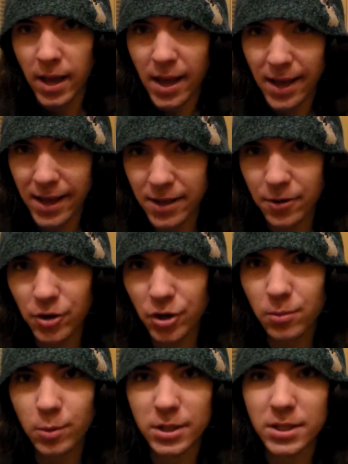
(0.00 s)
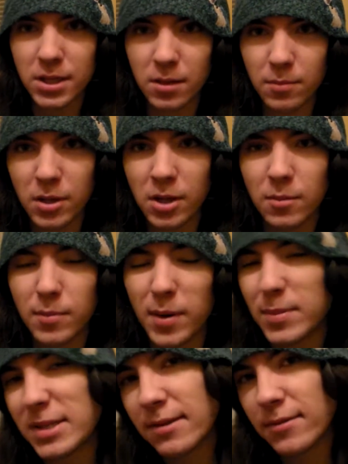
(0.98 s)
Hey YouTube, what's up?
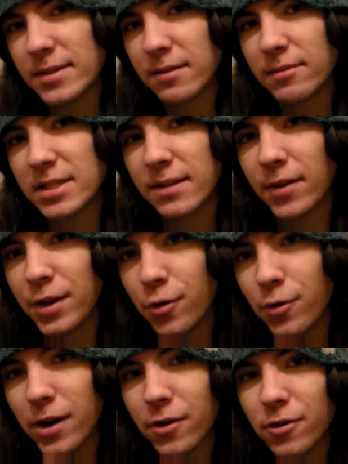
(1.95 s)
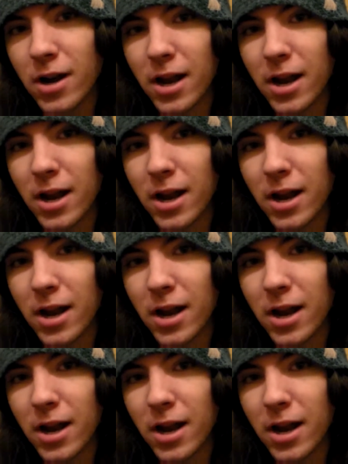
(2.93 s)
Boba7772 here,